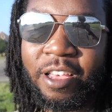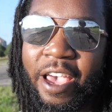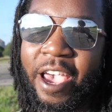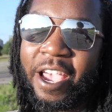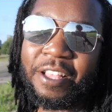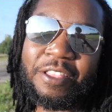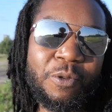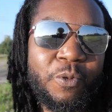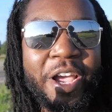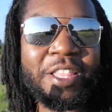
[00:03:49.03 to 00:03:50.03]
And the
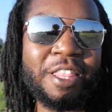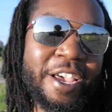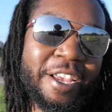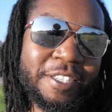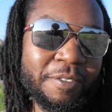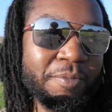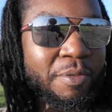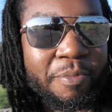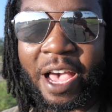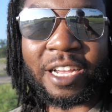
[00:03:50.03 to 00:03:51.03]
way that,
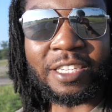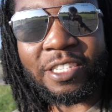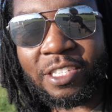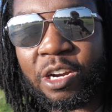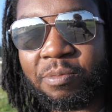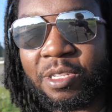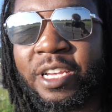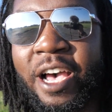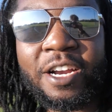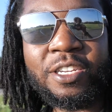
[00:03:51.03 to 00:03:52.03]
man, I can just chirp the
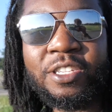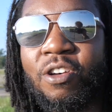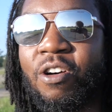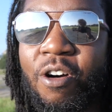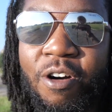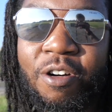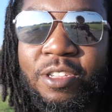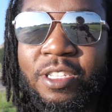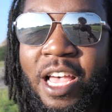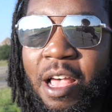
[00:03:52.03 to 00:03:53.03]
tires all the
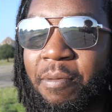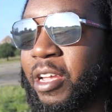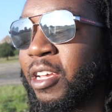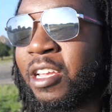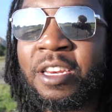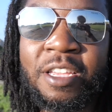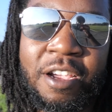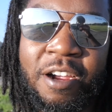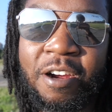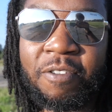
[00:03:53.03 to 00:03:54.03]
time. Like any
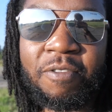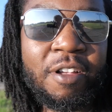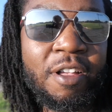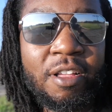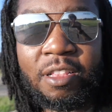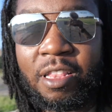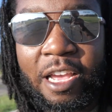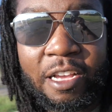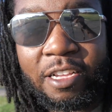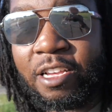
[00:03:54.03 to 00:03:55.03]
curve,
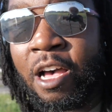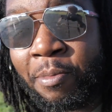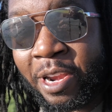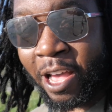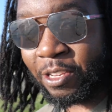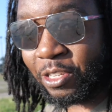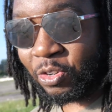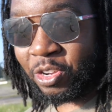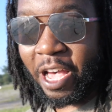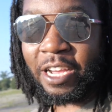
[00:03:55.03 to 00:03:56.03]
like coming down the
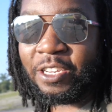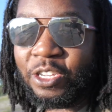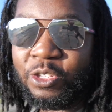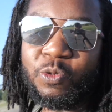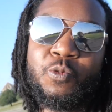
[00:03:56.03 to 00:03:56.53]
street, I can just